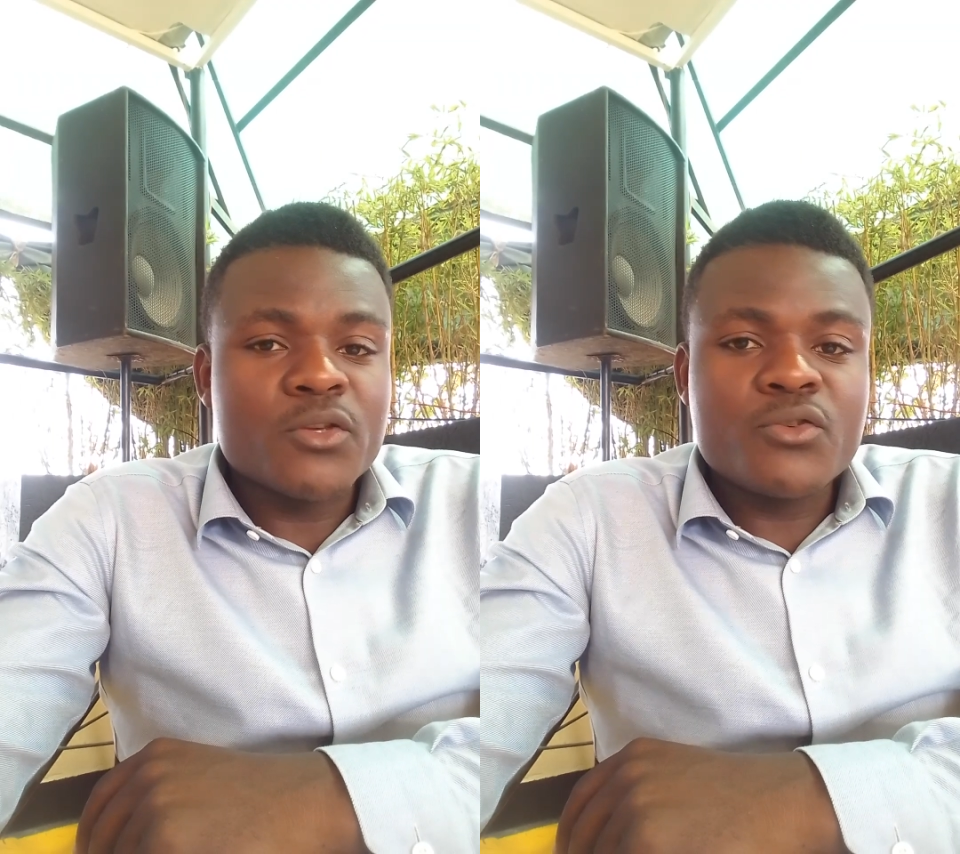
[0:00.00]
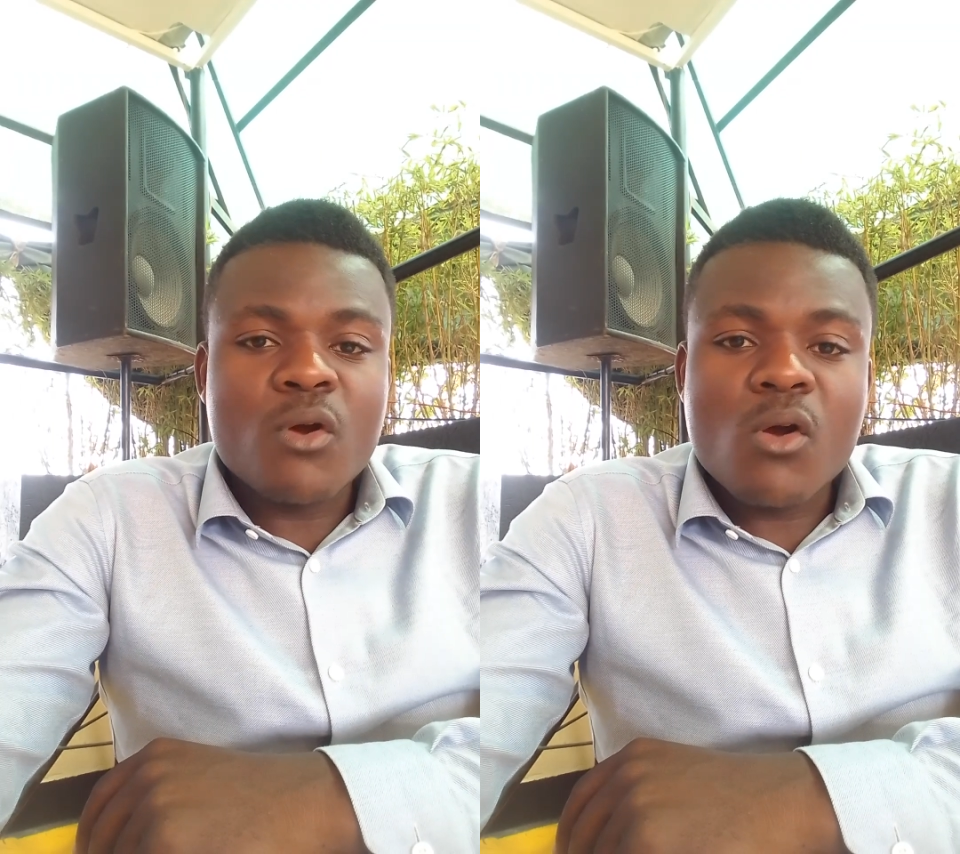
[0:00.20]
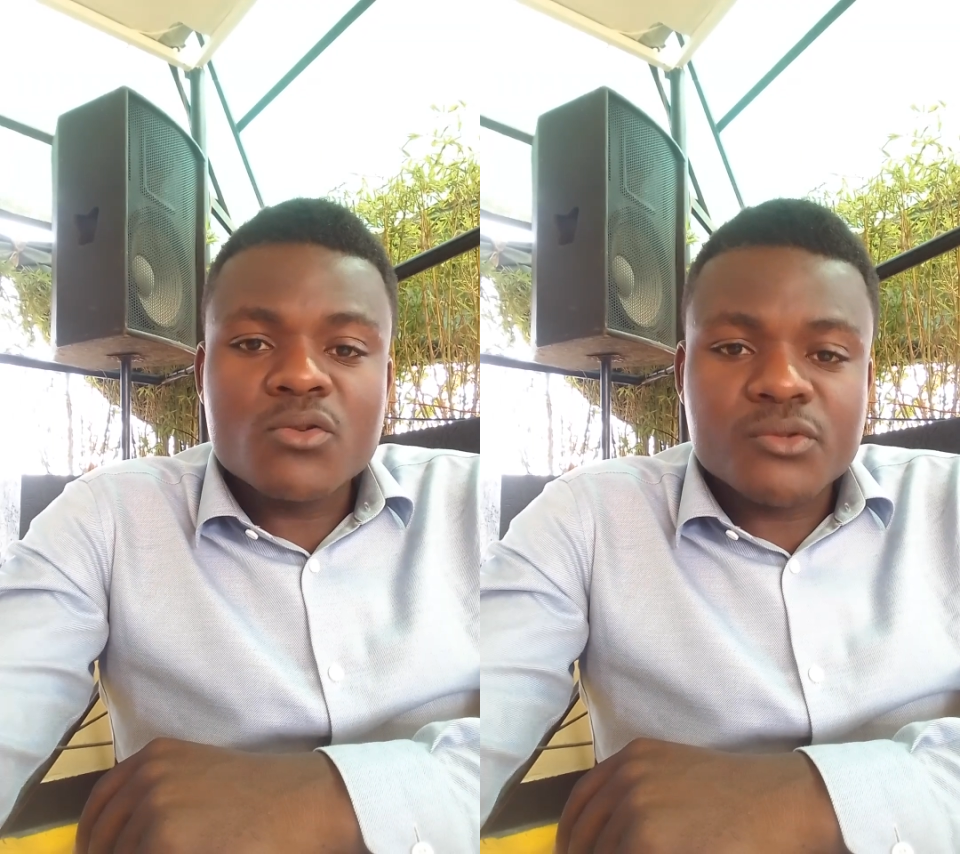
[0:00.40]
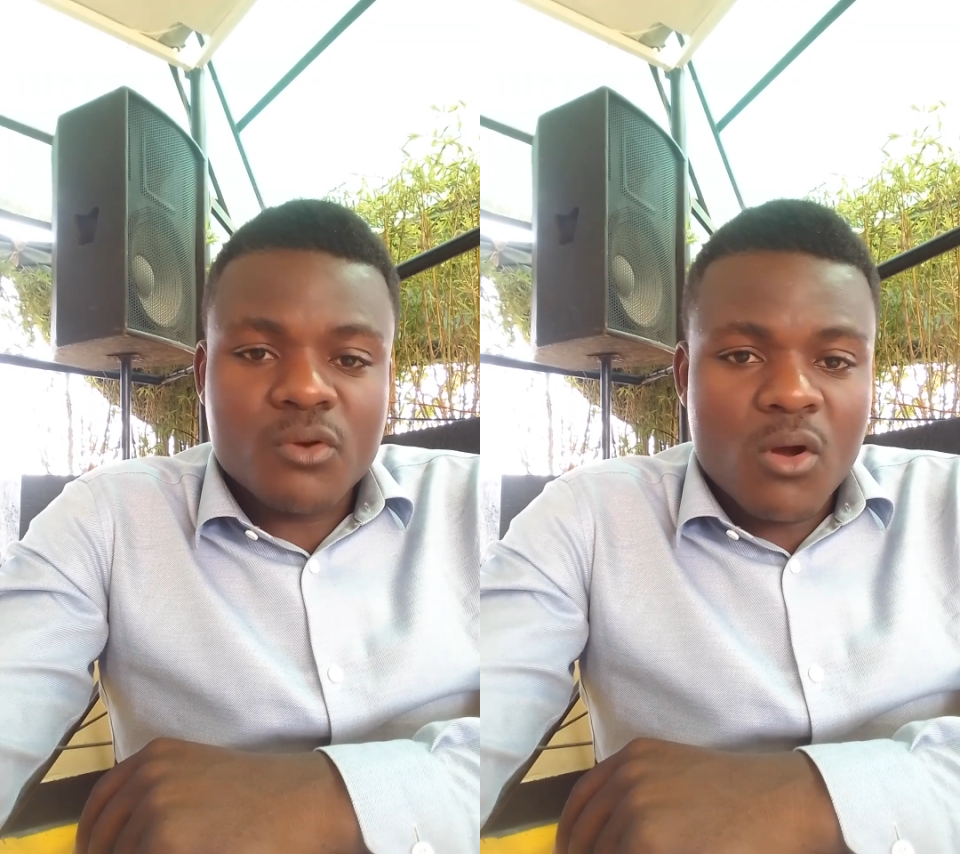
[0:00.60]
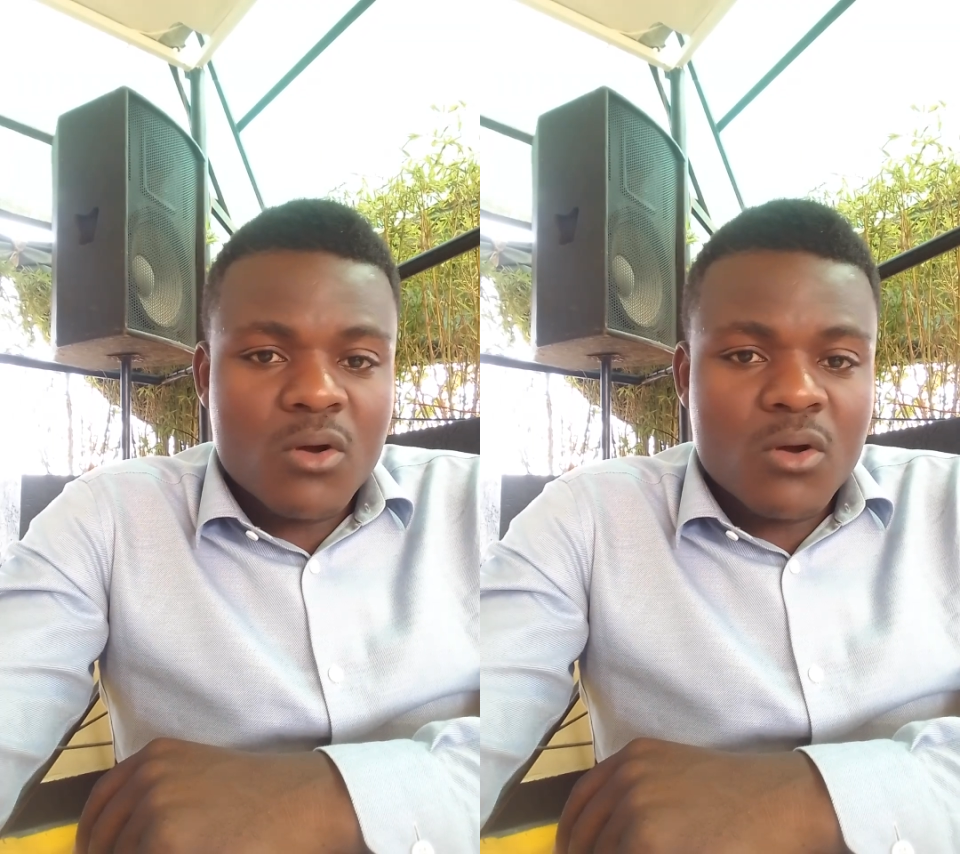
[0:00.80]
you also